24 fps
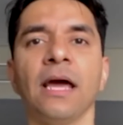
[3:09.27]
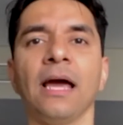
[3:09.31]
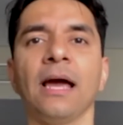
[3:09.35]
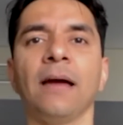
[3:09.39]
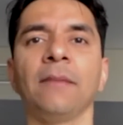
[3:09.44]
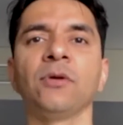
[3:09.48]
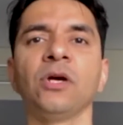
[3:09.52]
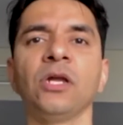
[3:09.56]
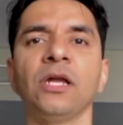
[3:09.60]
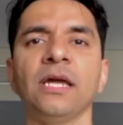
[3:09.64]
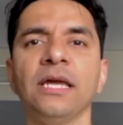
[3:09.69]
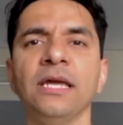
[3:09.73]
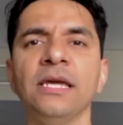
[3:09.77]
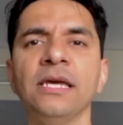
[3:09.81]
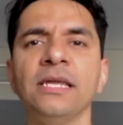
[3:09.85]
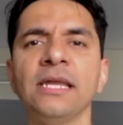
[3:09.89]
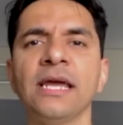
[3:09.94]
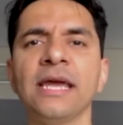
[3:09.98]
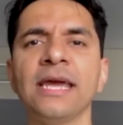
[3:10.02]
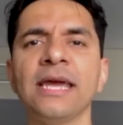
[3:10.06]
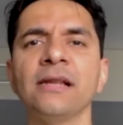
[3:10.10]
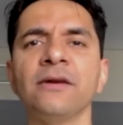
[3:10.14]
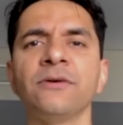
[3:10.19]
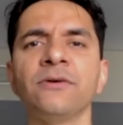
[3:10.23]
I'm gonna
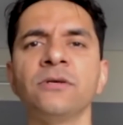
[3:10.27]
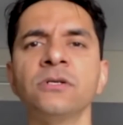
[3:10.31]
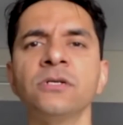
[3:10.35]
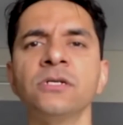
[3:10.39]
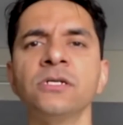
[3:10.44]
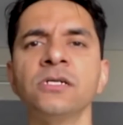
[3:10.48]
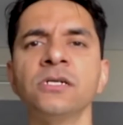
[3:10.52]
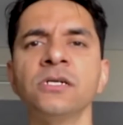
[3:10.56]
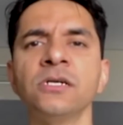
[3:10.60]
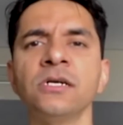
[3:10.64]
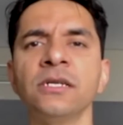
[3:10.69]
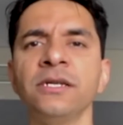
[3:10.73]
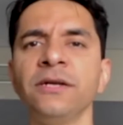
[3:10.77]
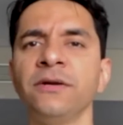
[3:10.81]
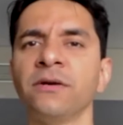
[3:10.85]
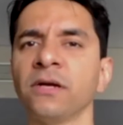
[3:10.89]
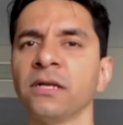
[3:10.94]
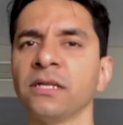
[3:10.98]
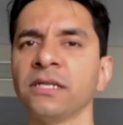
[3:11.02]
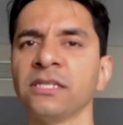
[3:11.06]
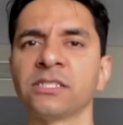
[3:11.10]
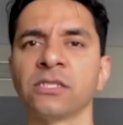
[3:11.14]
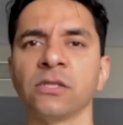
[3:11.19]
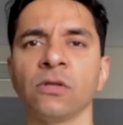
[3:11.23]
inhale really,
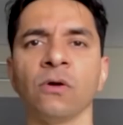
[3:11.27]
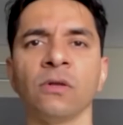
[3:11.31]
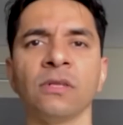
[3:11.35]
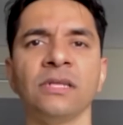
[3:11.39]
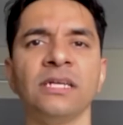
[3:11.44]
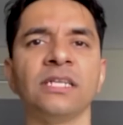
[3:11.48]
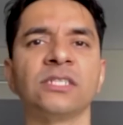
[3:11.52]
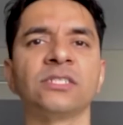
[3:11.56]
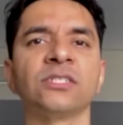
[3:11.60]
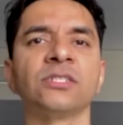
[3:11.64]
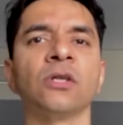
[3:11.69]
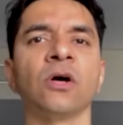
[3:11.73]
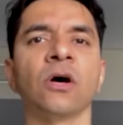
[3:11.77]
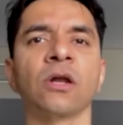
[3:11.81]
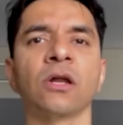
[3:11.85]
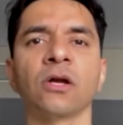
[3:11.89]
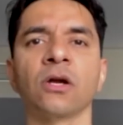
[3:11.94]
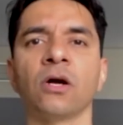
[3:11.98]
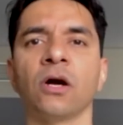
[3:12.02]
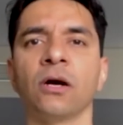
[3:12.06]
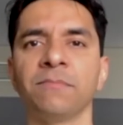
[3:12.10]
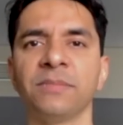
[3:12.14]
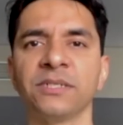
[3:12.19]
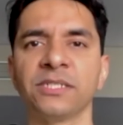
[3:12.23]
really slowly. It's not a
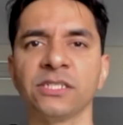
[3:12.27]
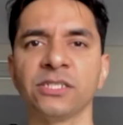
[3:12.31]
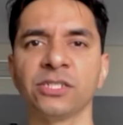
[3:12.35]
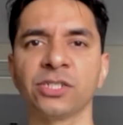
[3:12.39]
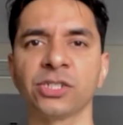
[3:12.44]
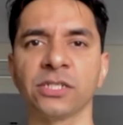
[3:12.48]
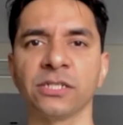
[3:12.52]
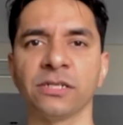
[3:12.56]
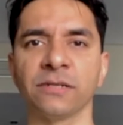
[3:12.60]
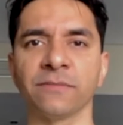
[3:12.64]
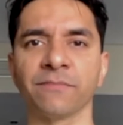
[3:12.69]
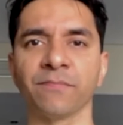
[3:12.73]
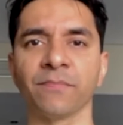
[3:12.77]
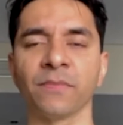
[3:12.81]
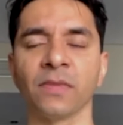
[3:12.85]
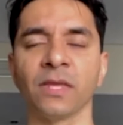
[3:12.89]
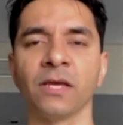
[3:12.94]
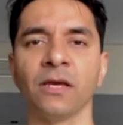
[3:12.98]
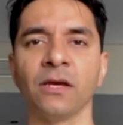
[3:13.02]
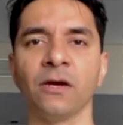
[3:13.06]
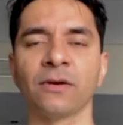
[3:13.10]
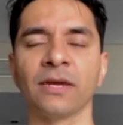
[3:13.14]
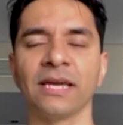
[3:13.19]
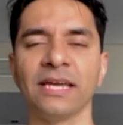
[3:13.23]
competition,
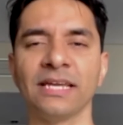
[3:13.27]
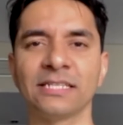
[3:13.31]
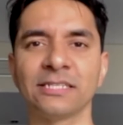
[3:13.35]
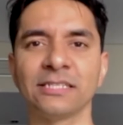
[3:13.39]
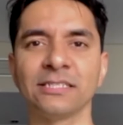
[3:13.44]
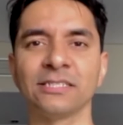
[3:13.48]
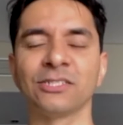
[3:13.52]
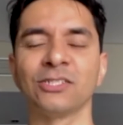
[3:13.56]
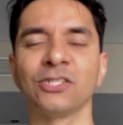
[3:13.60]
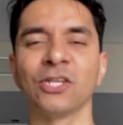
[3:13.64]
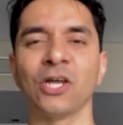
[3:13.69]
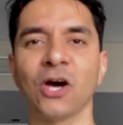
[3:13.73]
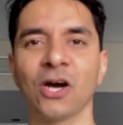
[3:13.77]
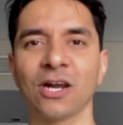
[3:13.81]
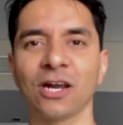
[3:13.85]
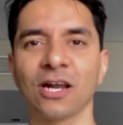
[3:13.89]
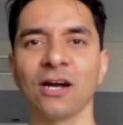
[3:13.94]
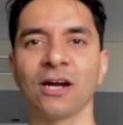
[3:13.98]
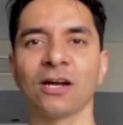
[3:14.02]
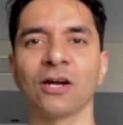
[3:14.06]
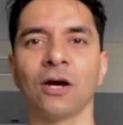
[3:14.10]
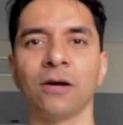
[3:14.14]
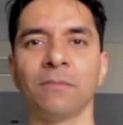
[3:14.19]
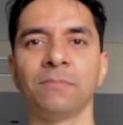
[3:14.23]
okay? It's not
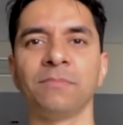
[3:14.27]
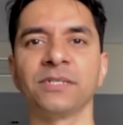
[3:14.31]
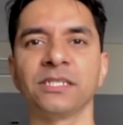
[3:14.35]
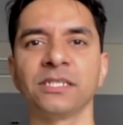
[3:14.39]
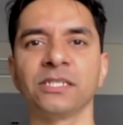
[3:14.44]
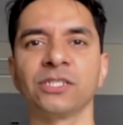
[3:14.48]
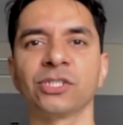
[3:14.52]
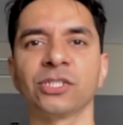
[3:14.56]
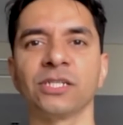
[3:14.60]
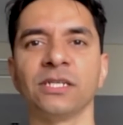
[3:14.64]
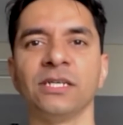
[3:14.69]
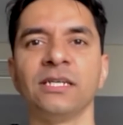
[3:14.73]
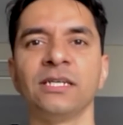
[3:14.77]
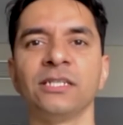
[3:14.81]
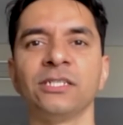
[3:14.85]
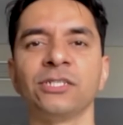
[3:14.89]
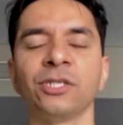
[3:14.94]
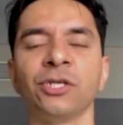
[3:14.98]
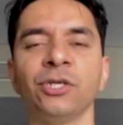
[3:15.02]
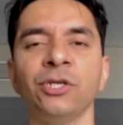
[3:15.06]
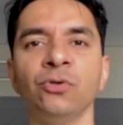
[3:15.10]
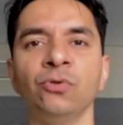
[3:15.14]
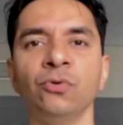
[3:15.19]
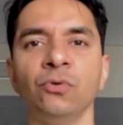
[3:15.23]
a competition. It is
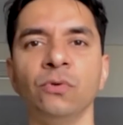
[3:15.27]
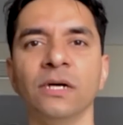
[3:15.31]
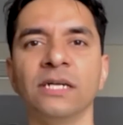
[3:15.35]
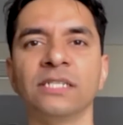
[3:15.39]
you.